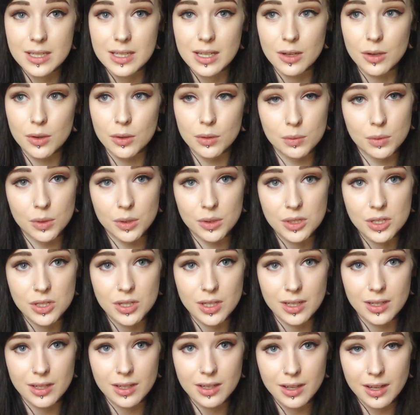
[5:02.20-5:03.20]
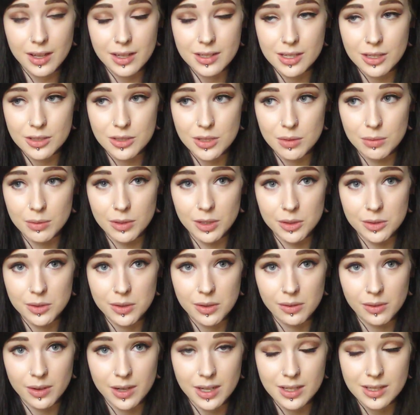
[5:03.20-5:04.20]
it or watch it, as I do with Lord
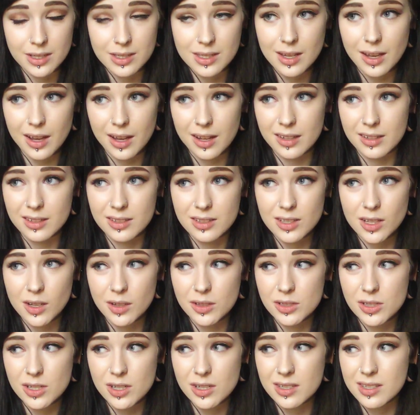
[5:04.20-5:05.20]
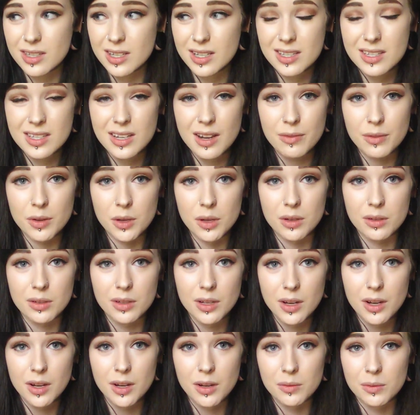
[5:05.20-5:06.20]
of the Rings, and I just, it's never
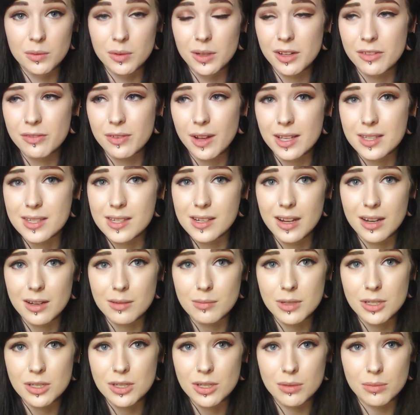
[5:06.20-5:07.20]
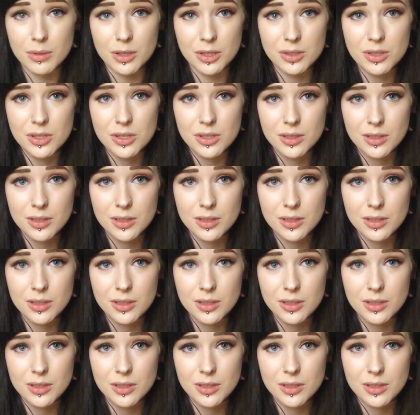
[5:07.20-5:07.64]
really fascinated me too much.